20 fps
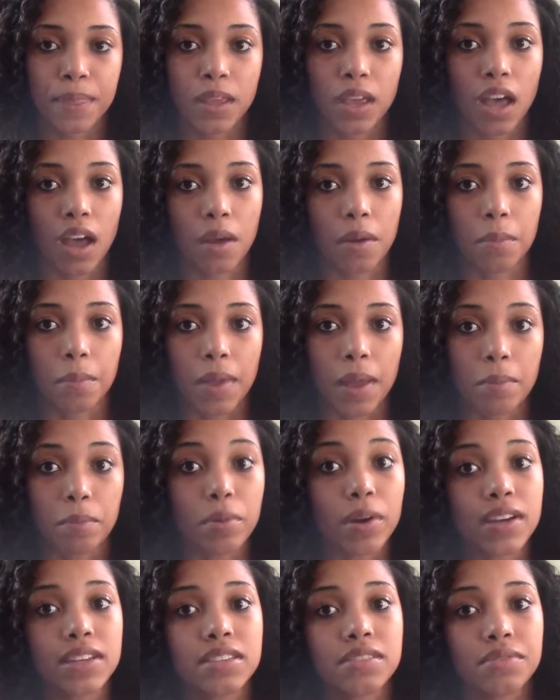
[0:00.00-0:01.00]
and
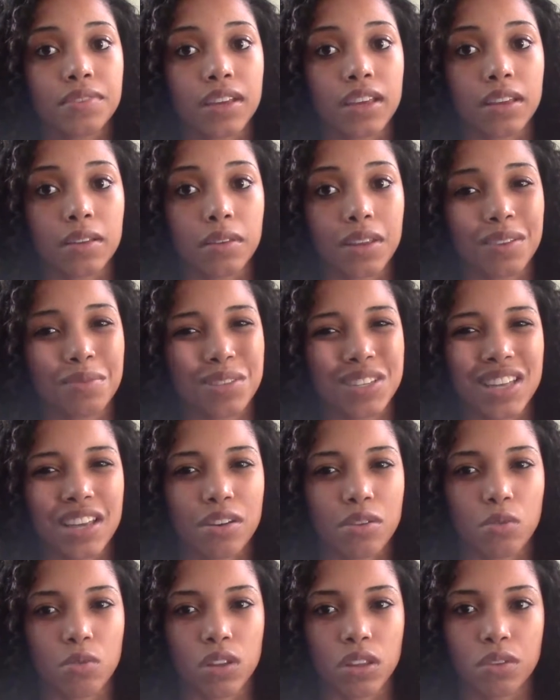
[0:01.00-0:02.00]
breastfeed. He was
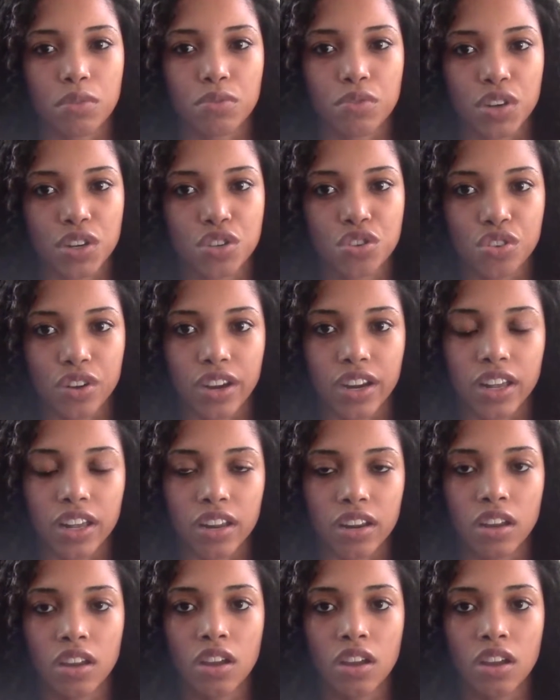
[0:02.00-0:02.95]
getting really frustrated